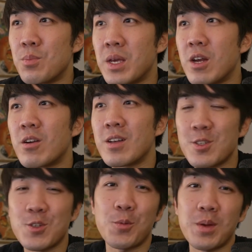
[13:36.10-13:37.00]
appear in
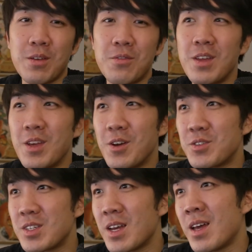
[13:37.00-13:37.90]
so many
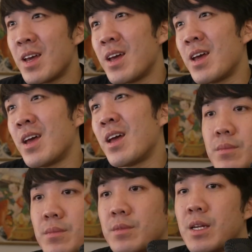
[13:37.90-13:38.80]
videos.
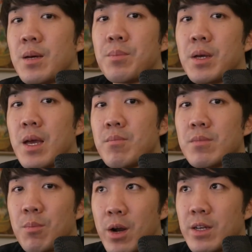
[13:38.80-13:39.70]
Then I became
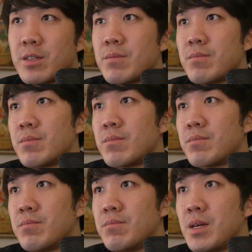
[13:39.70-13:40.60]
depressed
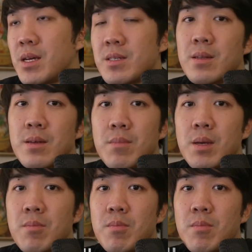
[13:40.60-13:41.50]
because it didn't
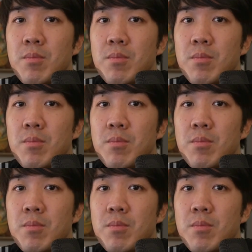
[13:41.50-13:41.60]
make me.